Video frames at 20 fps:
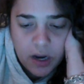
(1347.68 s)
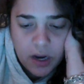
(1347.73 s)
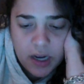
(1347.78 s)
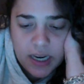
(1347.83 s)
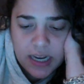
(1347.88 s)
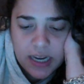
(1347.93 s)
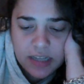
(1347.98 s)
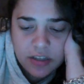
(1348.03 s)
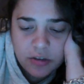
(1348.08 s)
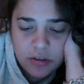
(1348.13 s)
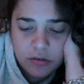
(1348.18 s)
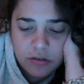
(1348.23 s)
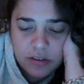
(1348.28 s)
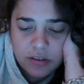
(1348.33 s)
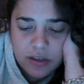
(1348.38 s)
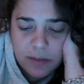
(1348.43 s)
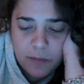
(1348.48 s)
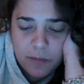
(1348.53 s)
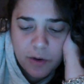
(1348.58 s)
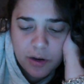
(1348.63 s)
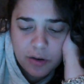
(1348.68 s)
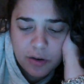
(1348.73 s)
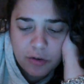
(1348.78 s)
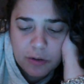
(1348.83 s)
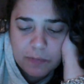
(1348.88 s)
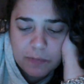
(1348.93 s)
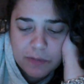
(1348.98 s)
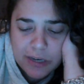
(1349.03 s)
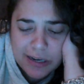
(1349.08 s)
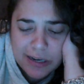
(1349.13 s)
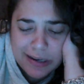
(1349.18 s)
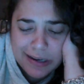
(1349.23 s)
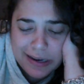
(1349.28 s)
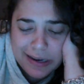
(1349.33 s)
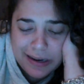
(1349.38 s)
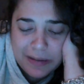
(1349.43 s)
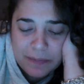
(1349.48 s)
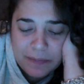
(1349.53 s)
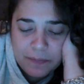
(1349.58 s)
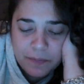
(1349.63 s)
I answered somewhat
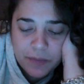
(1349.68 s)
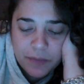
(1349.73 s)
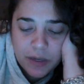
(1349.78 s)
cryptically.